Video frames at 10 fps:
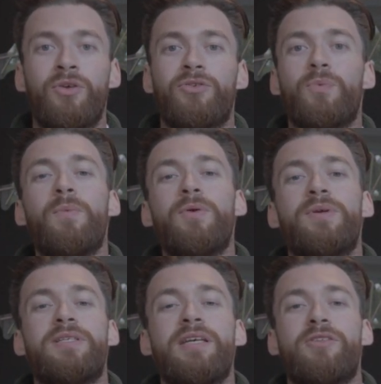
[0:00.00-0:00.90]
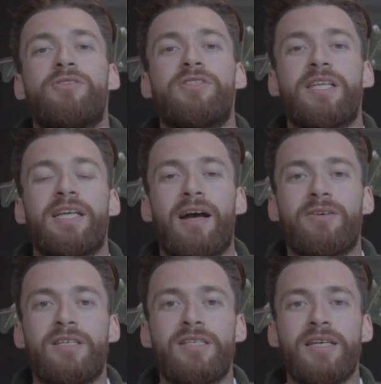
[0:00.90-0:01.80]
So when we were teaching Ziggy how
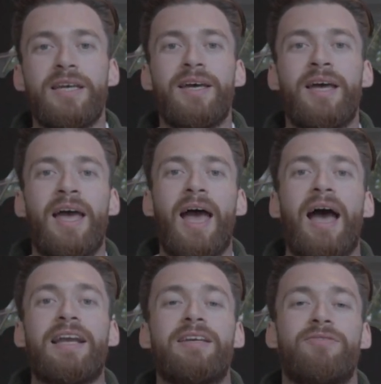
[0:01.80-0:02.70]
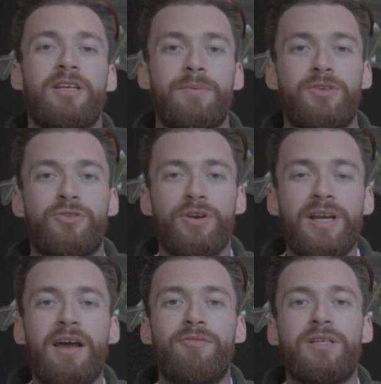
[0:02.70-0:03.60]
to sit and giving him a
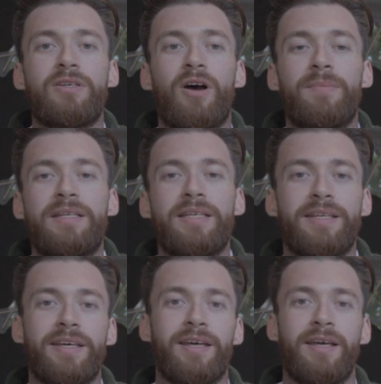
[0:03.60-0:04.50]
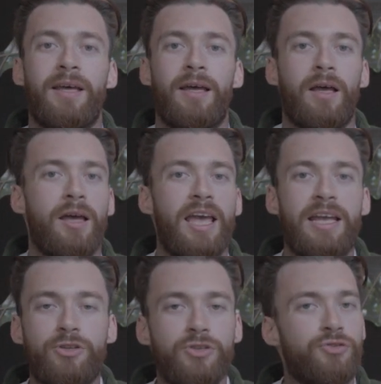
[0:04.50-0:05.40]
treat every time he did it,
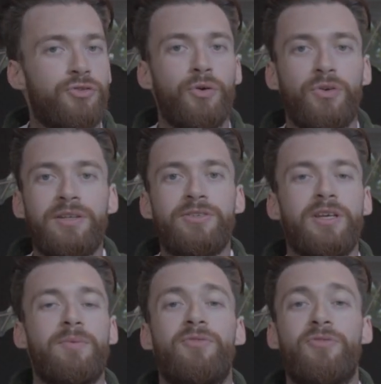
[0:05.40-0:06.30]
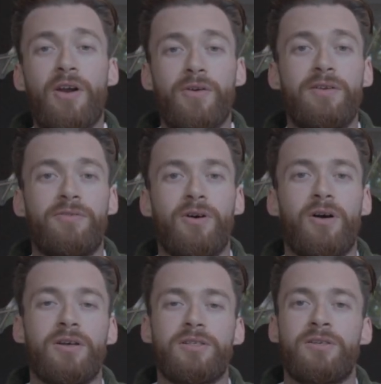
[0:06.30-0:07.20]
it just drilled into him very
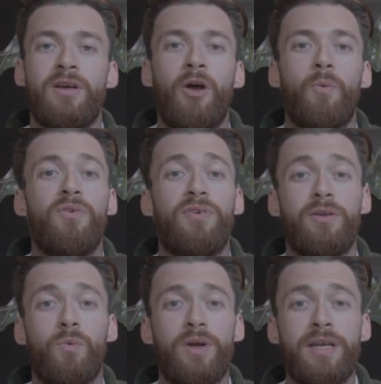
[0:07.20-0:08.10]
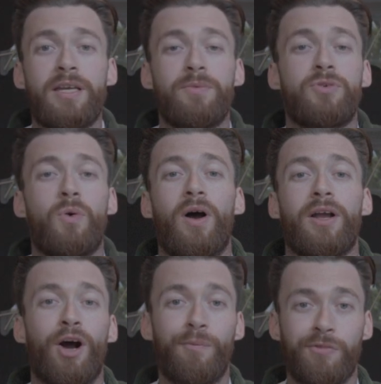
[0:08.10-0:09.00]
fast. Within a week, it was
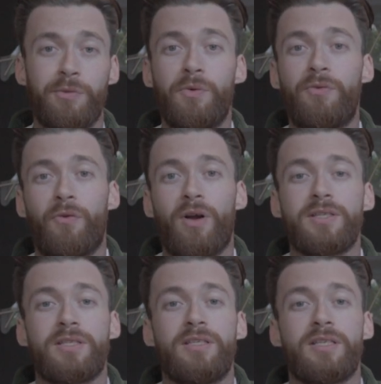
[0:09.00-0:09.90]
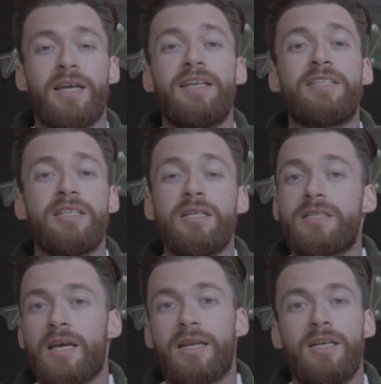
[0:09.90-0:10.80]
quite comfortable for us to say
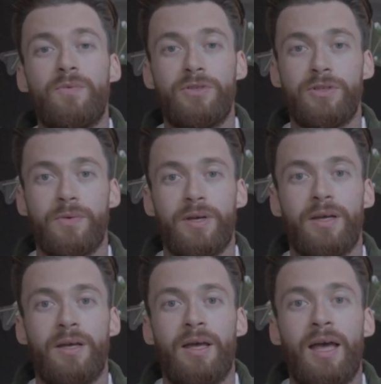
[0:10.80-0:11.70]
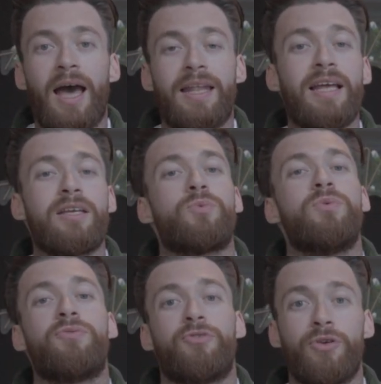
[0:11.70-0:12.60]
sit and he would do it. And that's
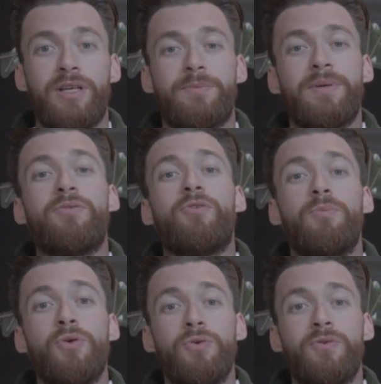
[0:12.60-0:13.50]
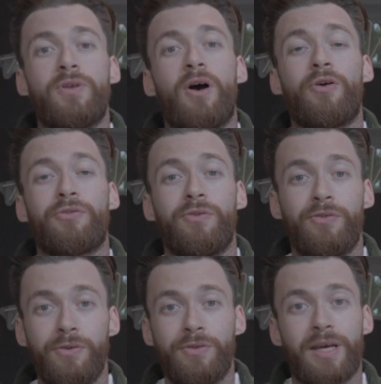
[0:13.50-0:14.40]
with treats being removed after a
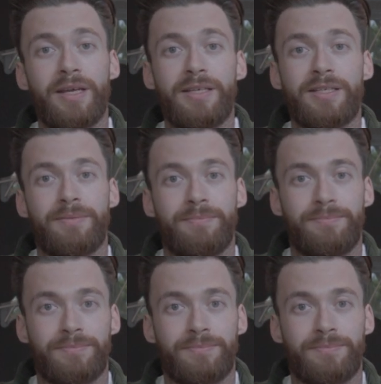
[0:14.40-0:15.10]
few days.